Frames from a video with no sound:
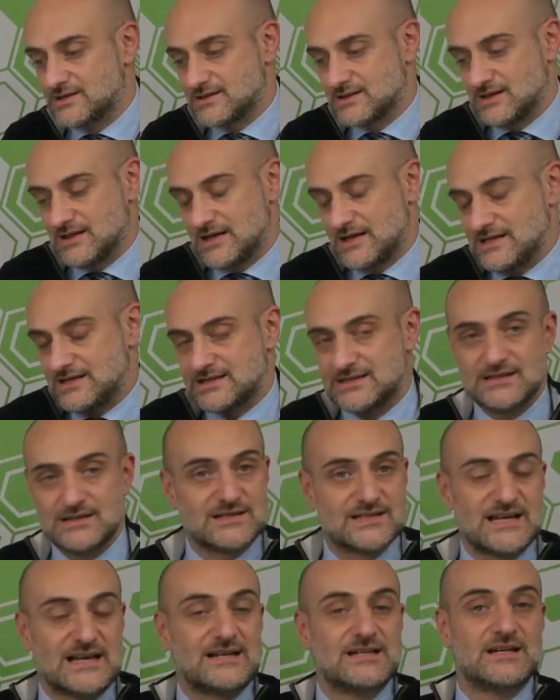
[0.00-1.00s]
it's the
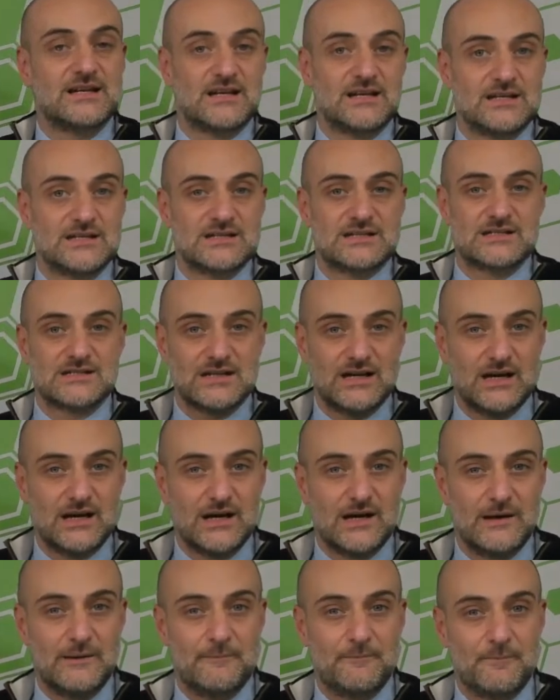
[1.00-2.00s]
setting is
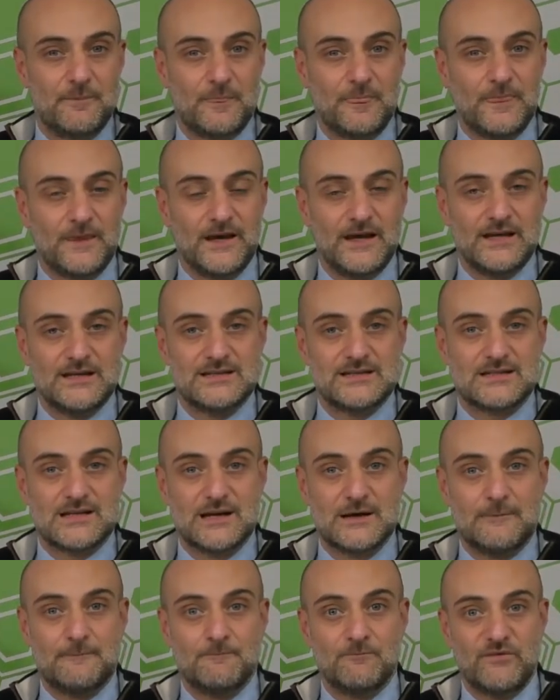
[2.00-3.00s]

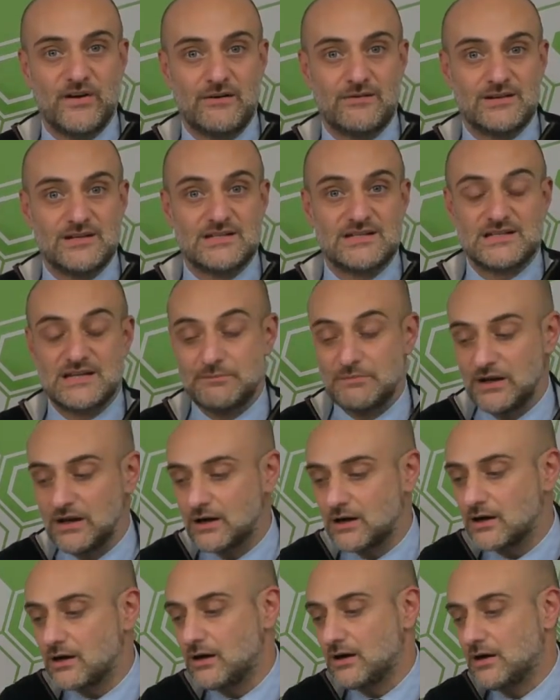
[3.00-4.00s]
very
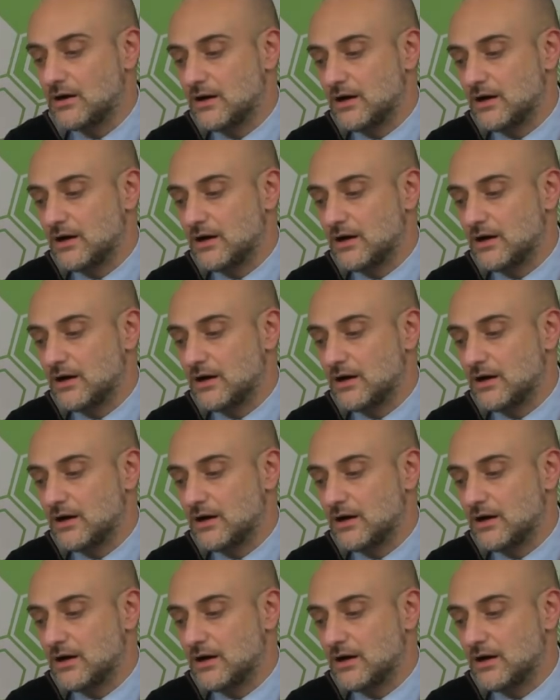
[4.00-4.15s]
similar.